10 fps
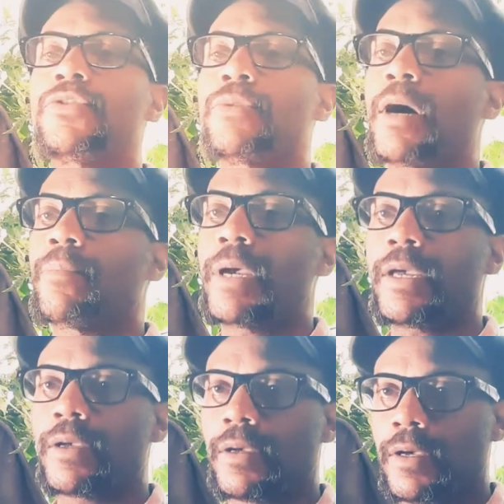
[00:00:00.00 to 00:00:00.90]
do not
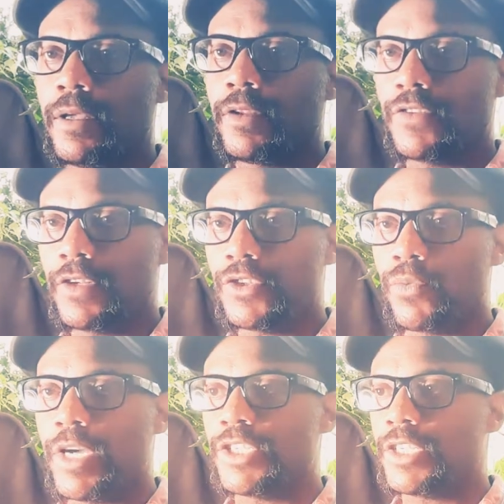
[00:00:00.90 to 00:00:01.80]
make the
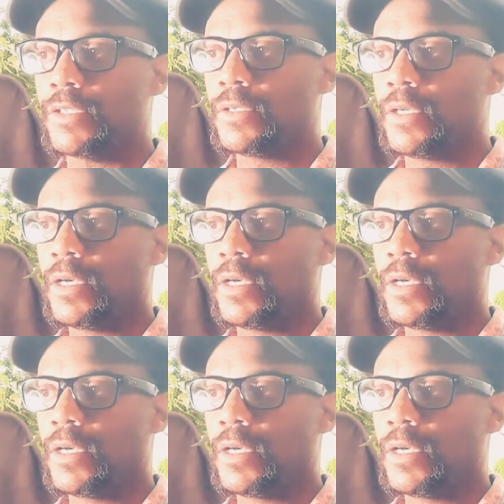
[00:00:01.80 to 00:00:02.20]
situation